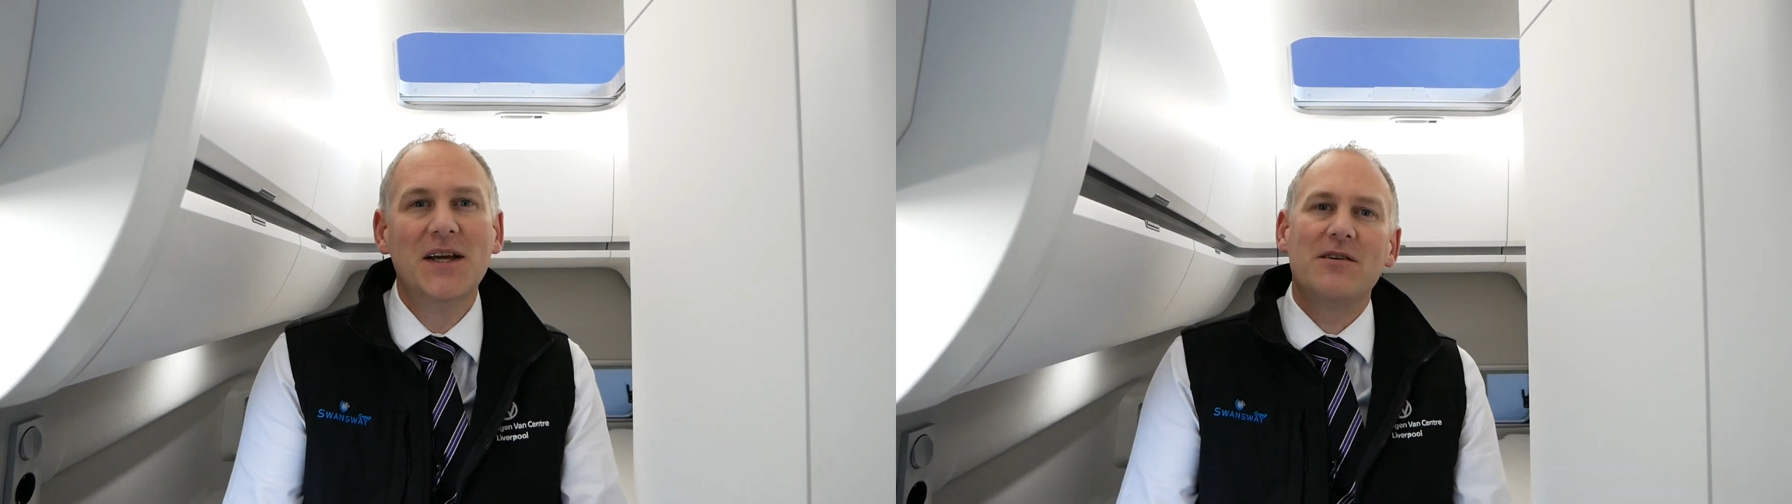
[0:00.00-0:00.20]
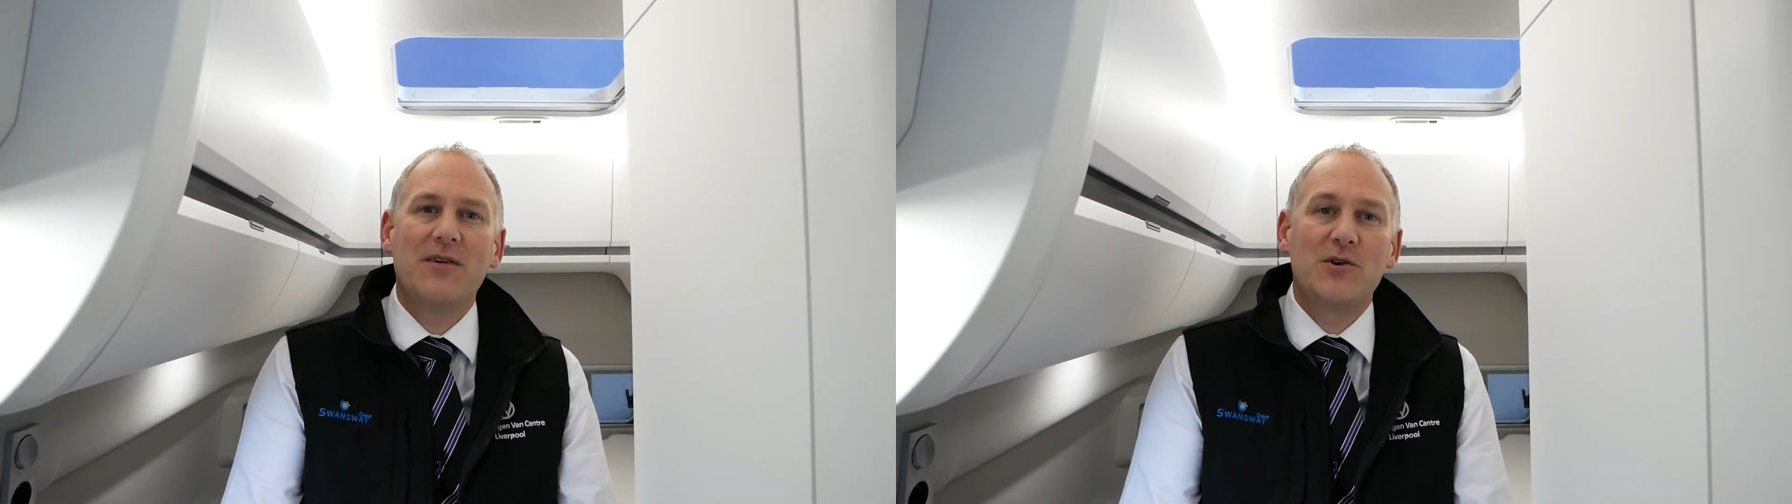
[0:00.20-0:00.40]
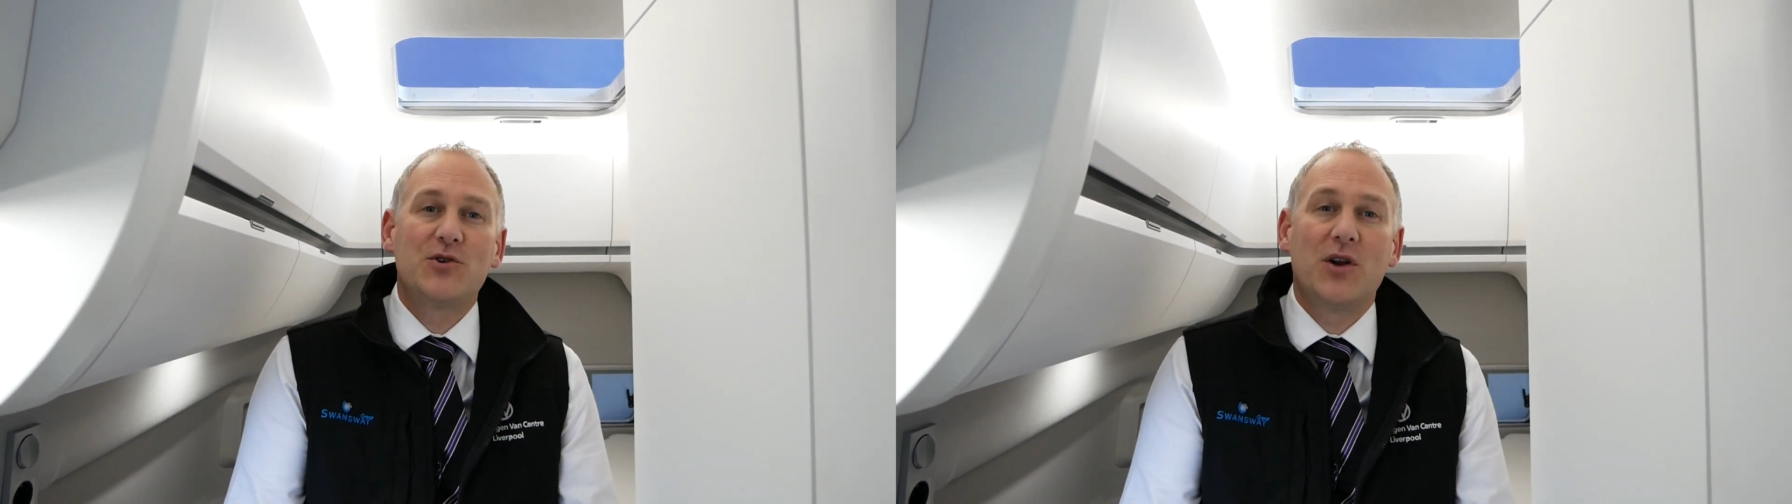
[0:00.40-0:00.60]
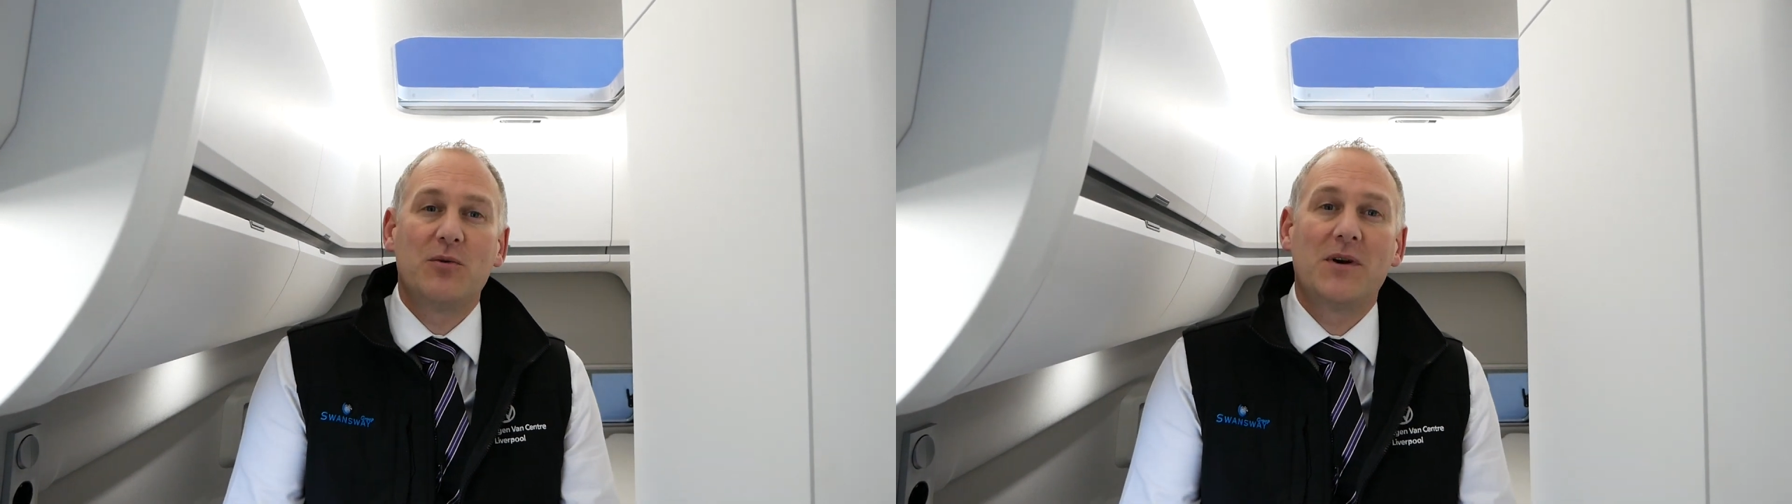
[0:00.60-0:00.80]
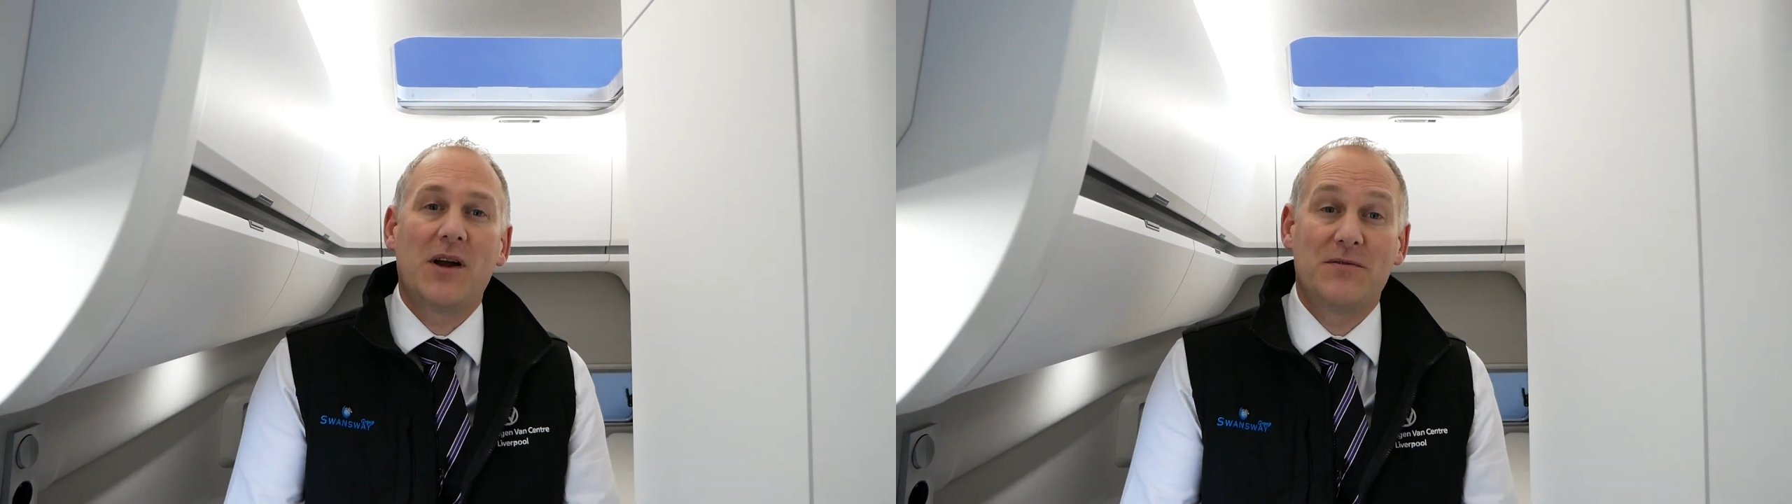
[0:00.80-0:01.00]
Very shortly
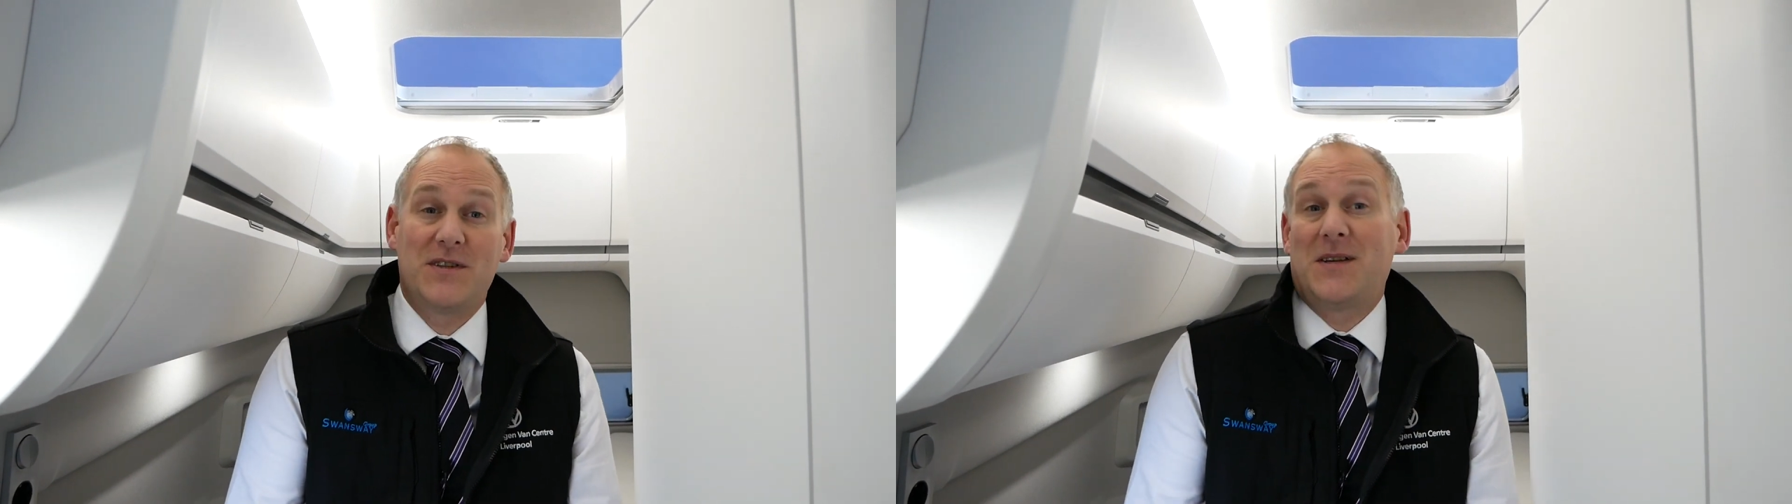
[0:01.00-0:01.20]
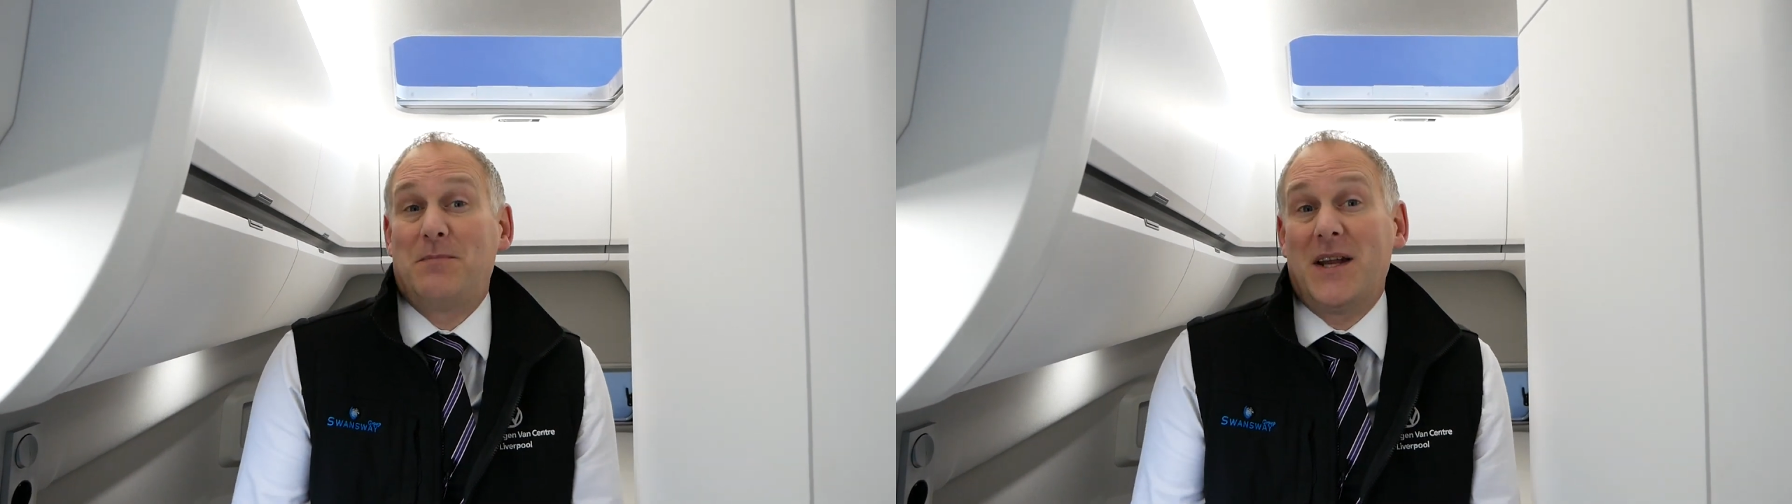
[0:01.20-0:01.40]
we'll be able to